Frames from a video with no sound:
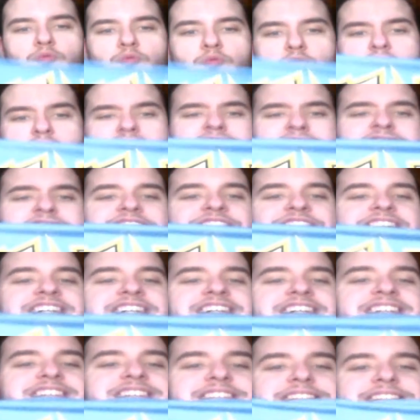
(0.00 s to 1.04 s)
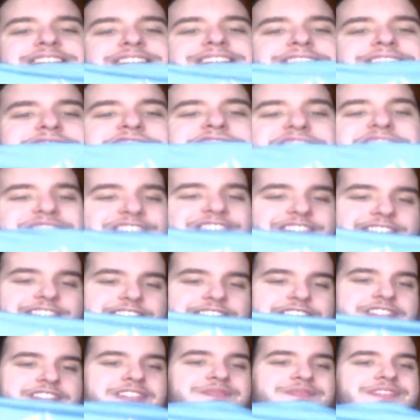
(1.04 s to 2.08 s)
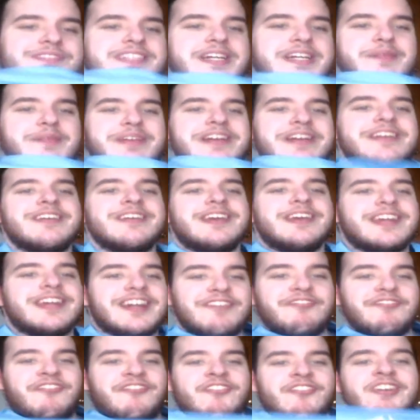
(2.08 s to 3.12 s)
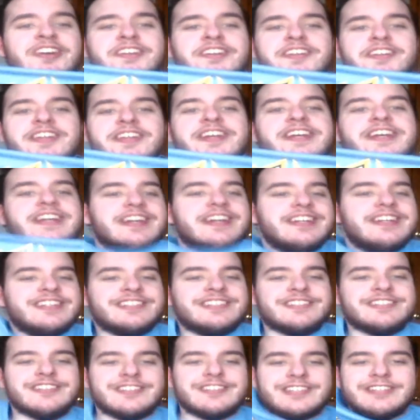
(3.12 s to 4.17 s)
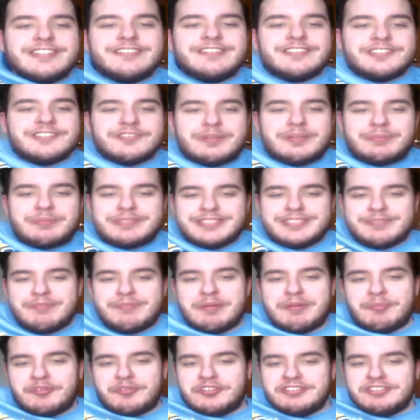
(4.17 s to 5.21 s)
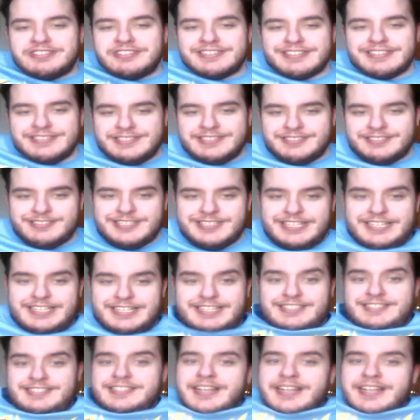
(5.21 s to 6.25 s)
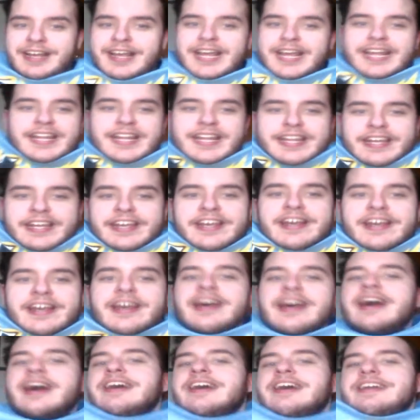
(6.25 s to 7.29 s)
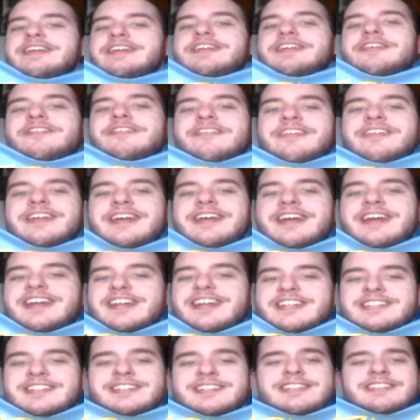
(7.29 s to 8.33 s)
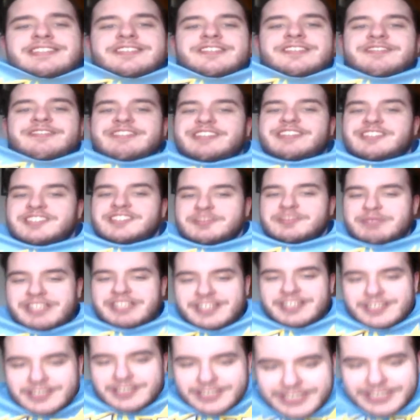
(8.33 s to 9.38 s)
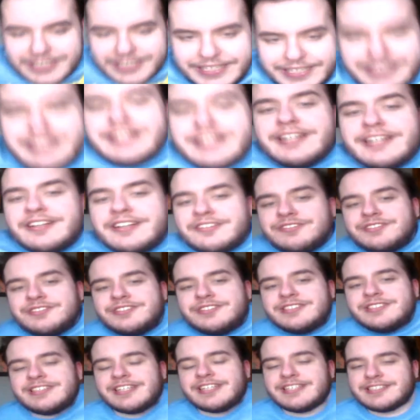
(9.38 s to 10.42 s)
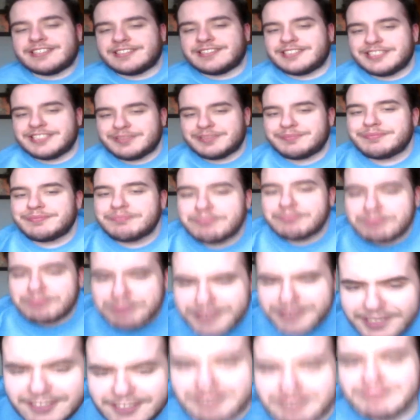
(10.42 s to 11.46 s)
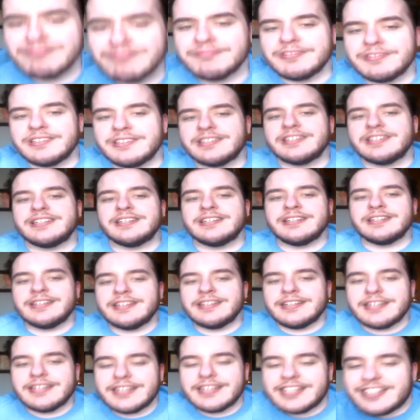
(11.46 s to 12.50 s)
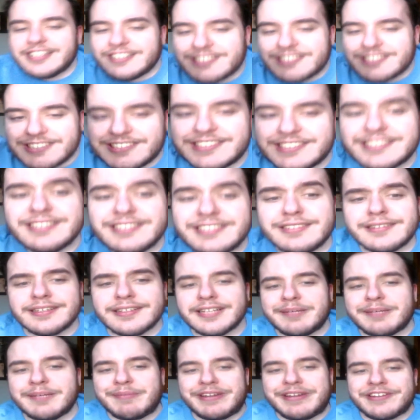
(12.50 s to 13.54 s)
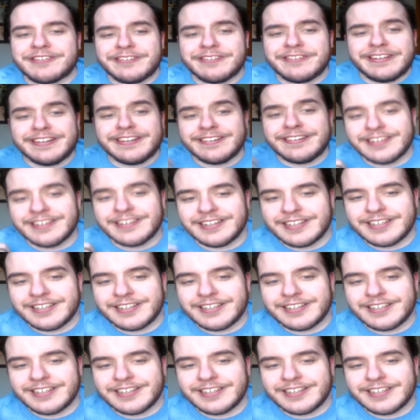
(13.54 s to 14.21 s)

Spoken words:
What's up, guys? It's your boy, Chomps the Gamer here, and I'm finally got a shirt to represent my boys and Don't Gas. The How You Doing NXT shirt there. So let me getting closer so you guys can see it better. As you see, let me show you.